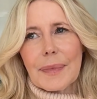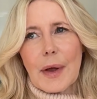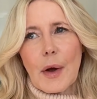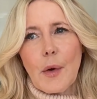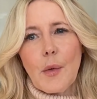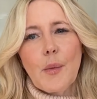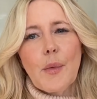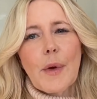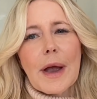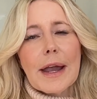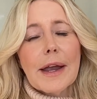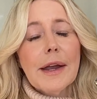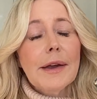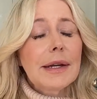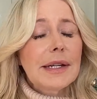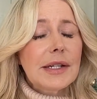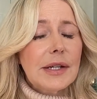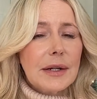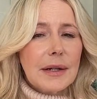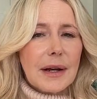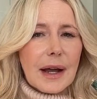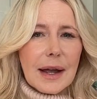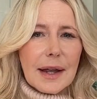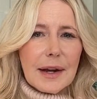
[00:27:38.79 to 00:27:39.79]
a way
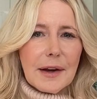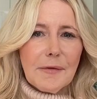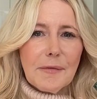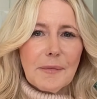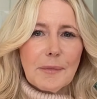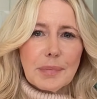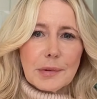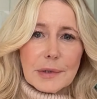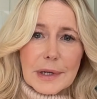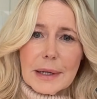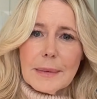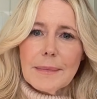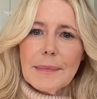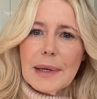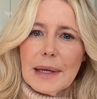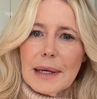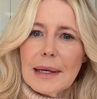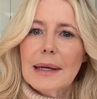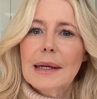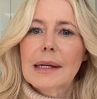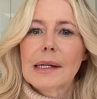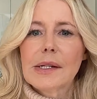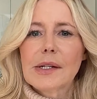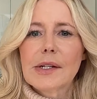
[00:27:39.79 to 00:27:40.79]
to kind of bring
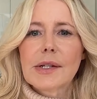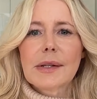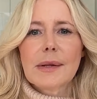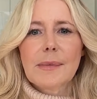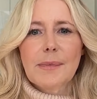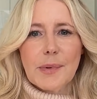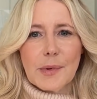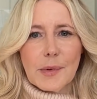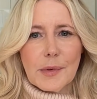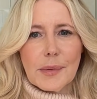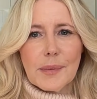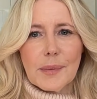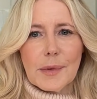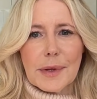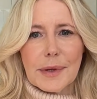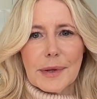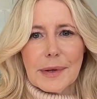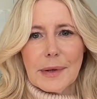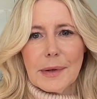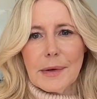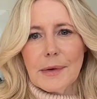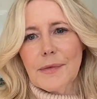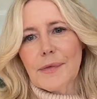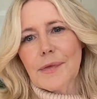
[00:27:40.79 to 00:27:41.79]
me into the booth with
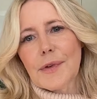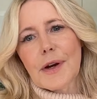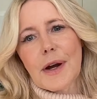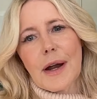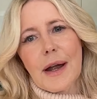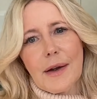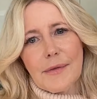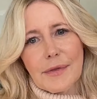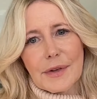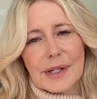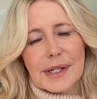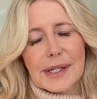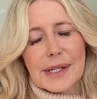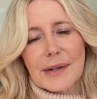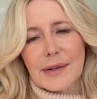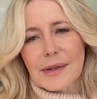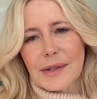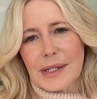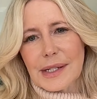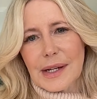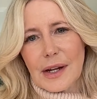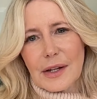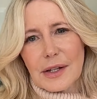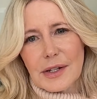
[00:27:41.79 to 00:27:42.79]
you for every
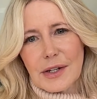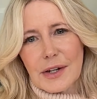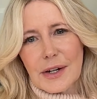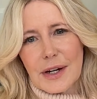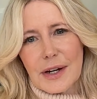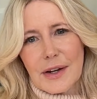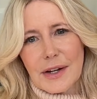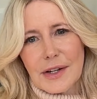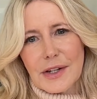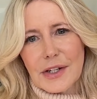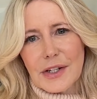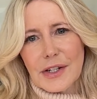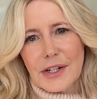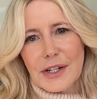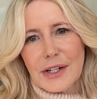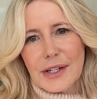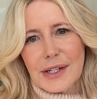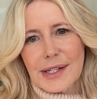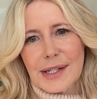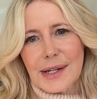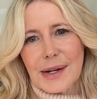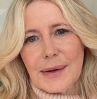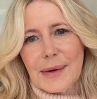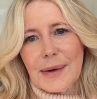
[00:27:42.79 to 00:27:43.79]
single solitary audition
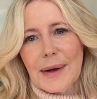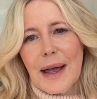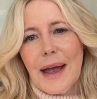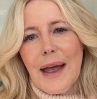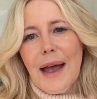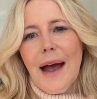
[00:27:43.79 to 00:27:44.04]
so